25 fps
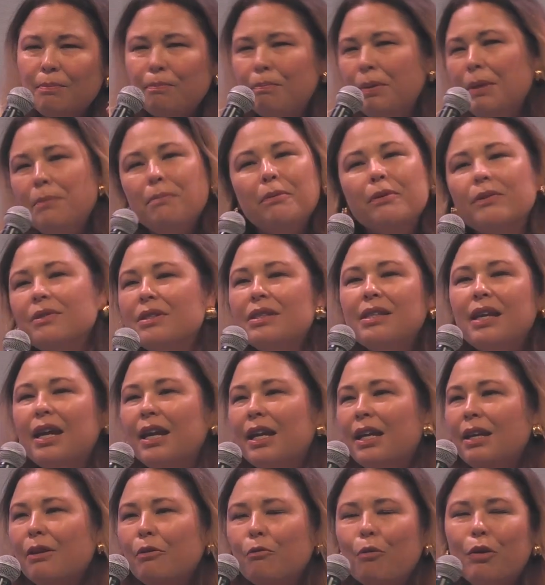people
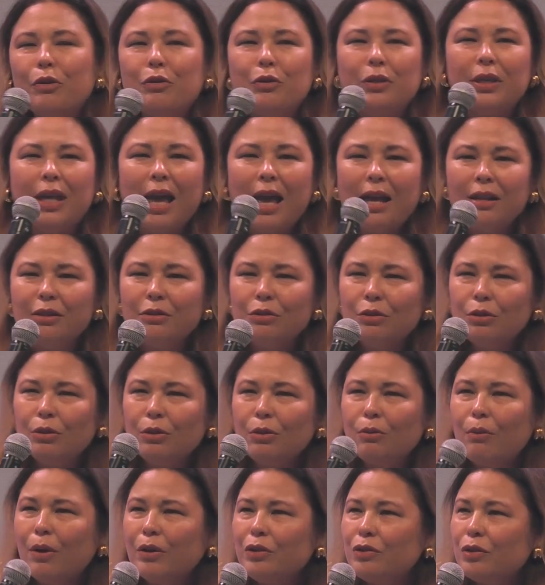say, what you can
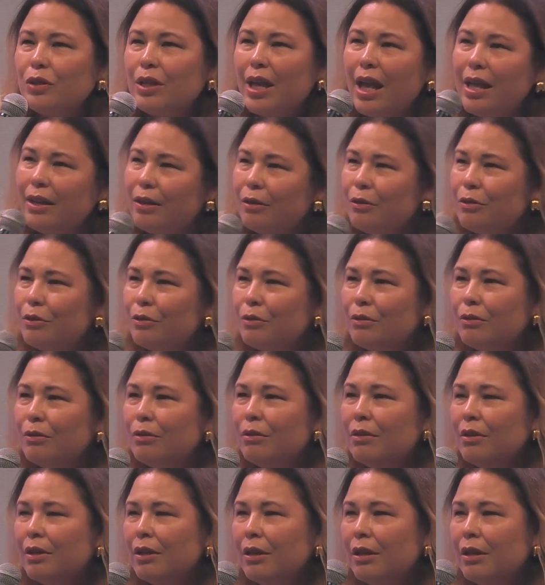do, what you cannot do.